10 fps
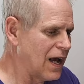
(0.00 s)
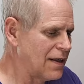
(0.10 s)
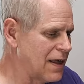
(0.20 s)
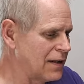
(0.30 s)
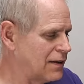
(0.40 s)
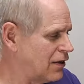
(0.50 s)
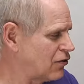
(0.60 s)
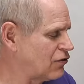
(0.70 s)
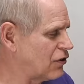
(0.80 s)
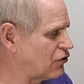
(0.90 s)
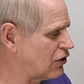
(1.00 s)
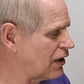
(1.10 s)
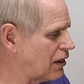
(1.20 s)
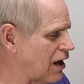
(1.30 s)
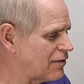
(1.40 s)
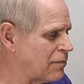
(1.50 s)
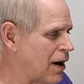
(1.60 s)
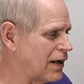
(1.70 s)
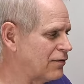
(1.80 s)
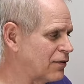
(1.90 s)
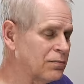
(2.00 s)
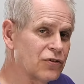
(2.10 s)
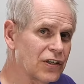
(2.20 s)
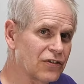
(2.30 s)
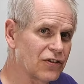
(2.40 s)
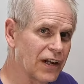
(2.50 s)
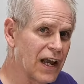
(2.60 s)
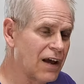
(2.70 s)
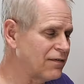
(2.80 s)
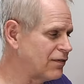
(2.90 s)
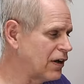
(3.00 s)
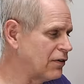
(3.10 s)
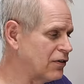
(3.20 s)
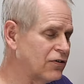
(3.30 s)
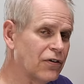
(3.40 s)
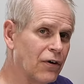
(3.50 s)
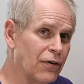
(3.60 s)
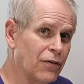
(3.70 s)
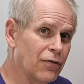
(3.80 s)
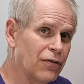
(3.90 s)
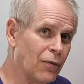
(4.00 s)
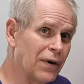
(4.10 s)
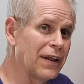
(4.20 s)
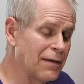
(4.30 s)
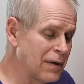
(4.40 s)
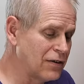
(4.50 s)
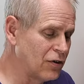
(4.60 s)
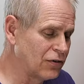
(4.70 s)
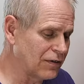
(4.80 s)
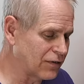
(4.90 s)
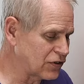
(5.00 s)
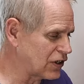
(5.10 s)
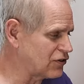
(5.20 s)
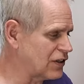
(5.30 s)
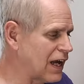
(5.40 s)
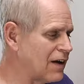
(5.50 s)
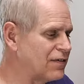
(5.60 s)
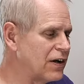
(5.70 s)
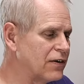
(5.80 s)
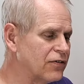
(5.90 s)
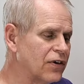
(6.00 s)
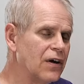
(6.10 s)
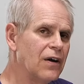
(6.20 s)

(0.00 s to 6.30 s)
And then this is the seal off mine from six and a half years, or the one that I've been using for six and a half years.